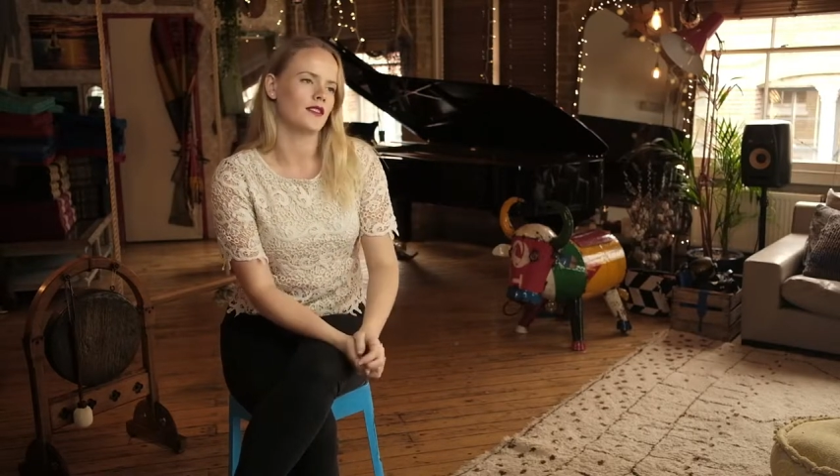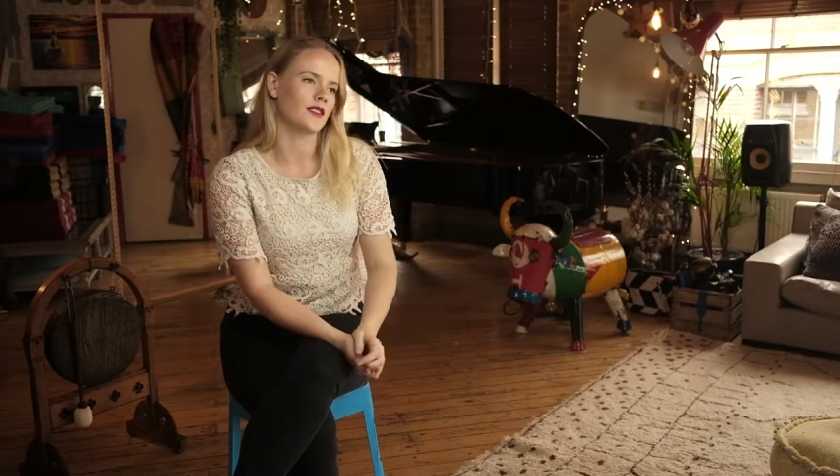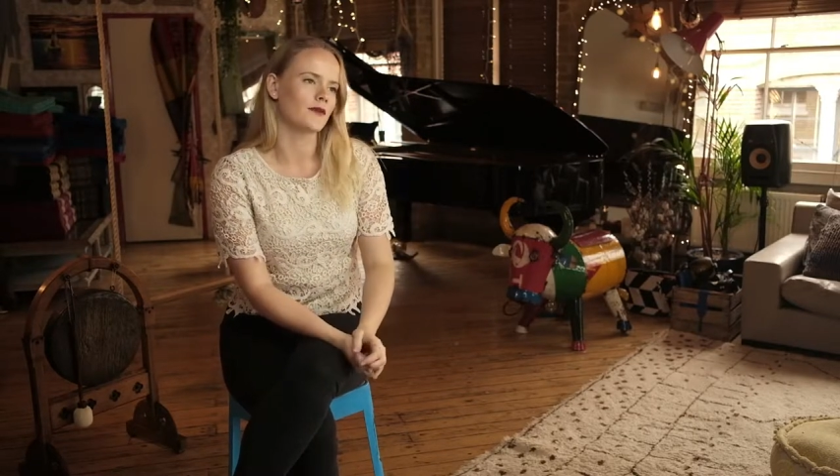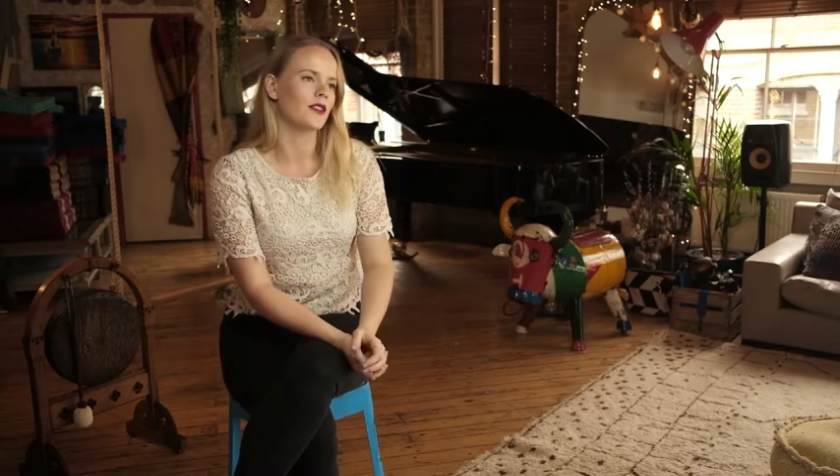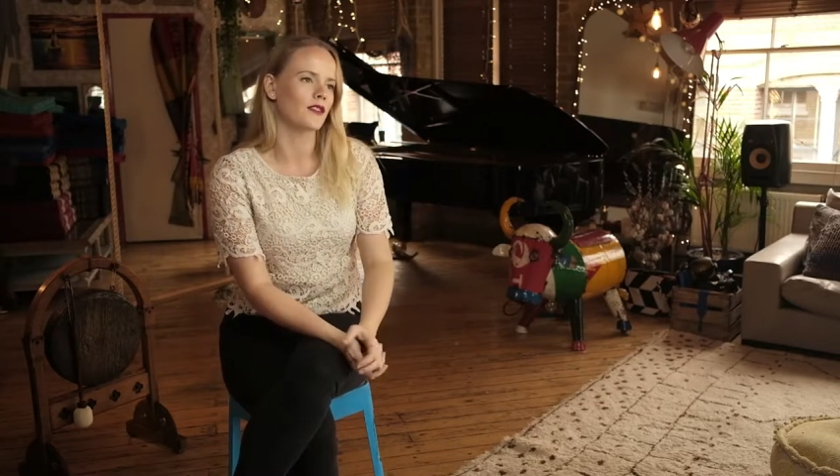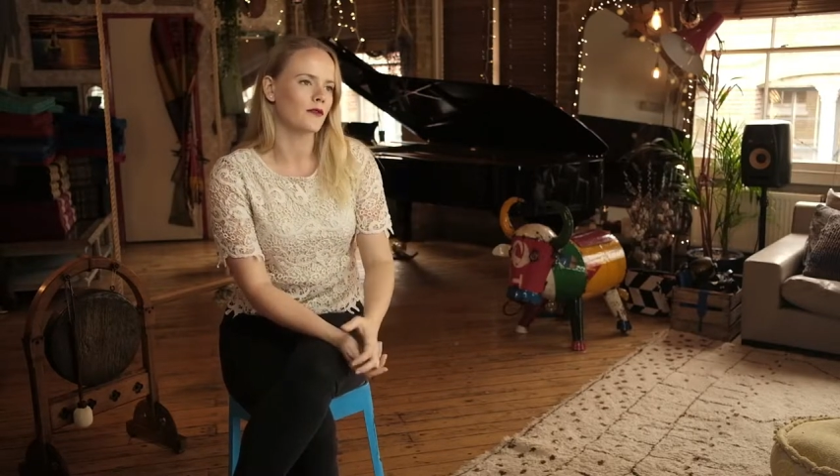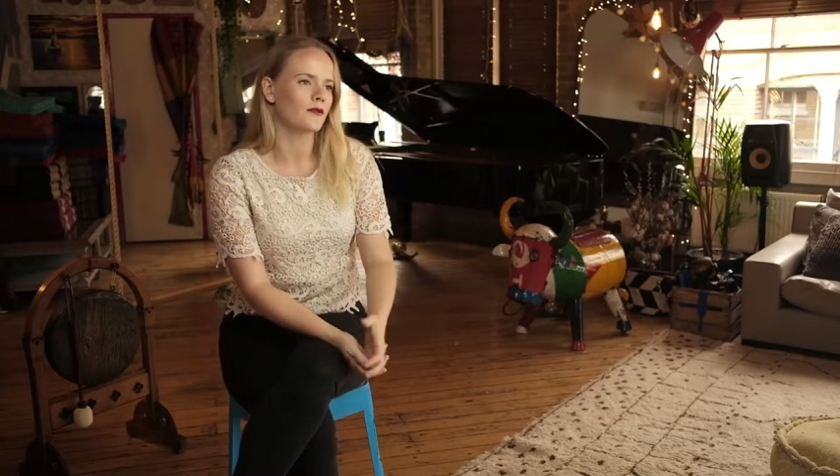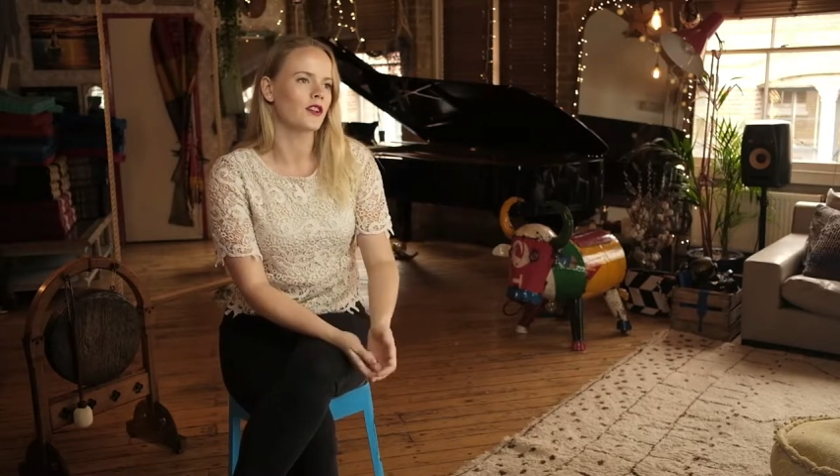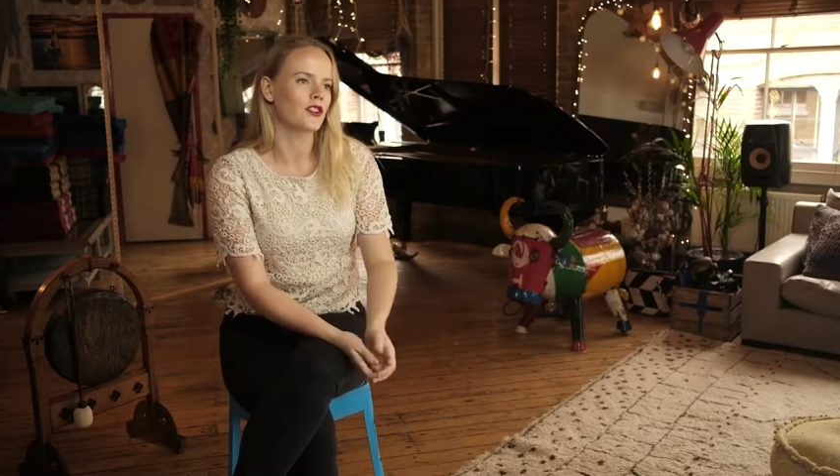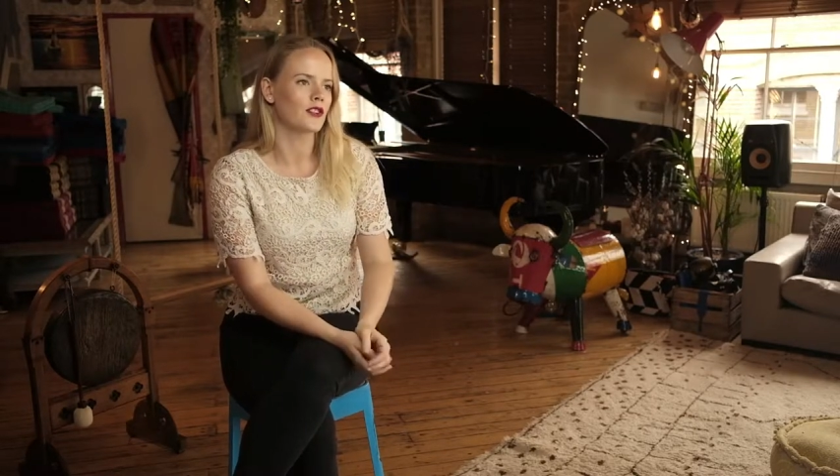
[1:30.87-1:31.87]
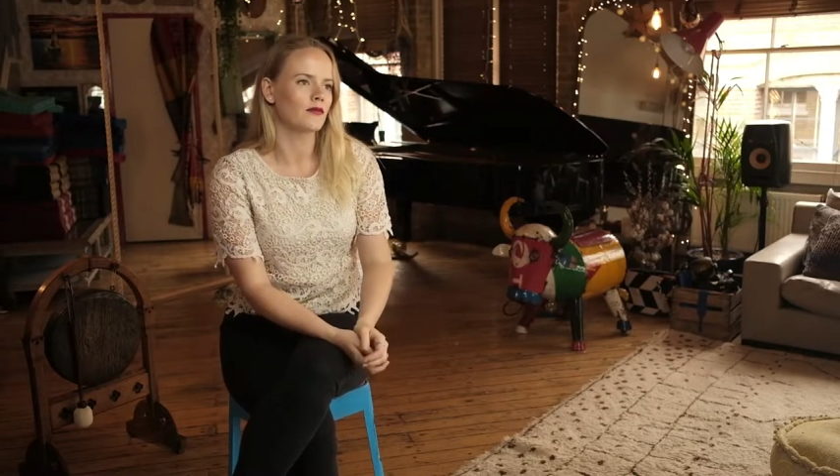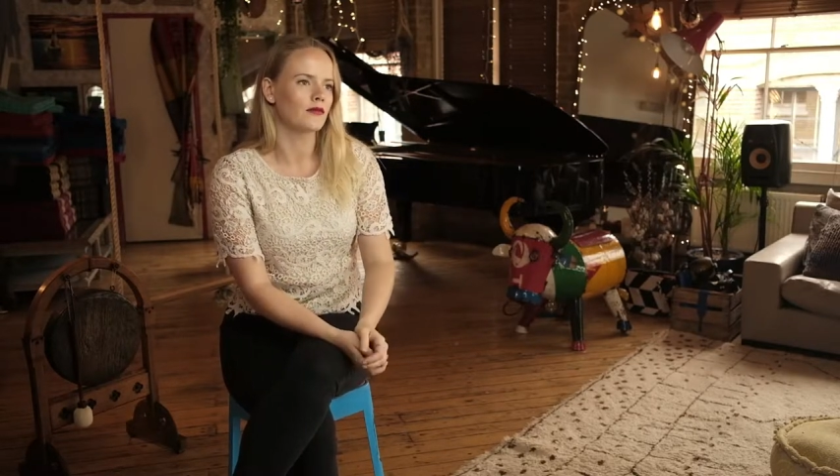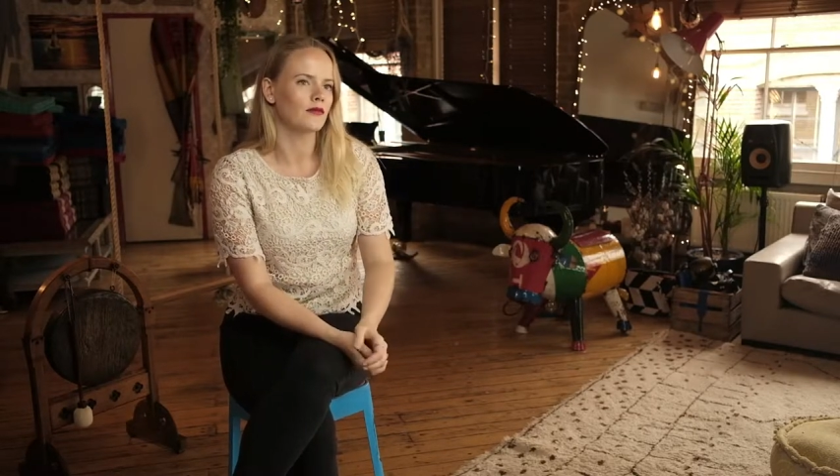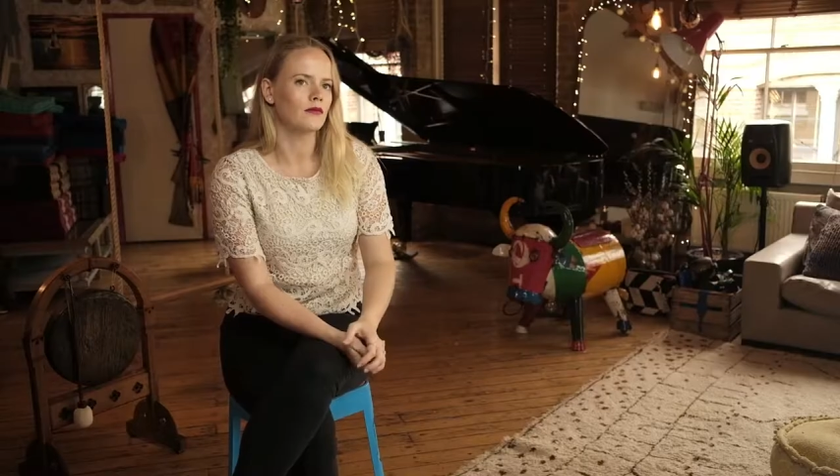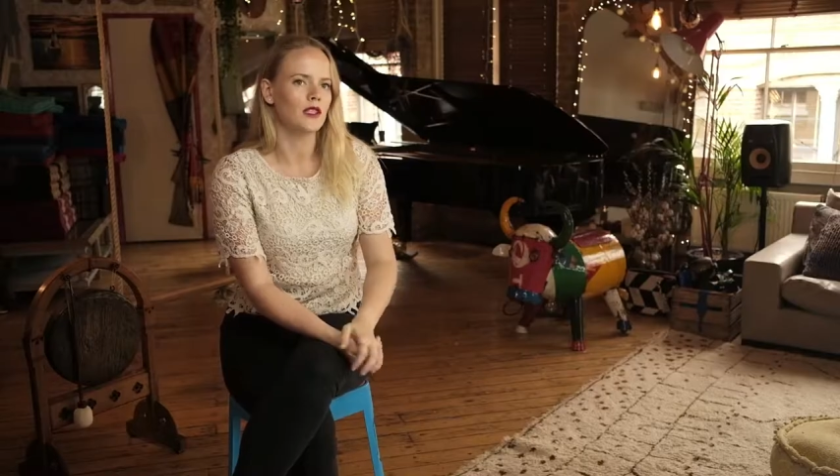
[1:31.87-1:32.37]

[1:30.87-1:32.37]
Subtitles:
is something that Frensham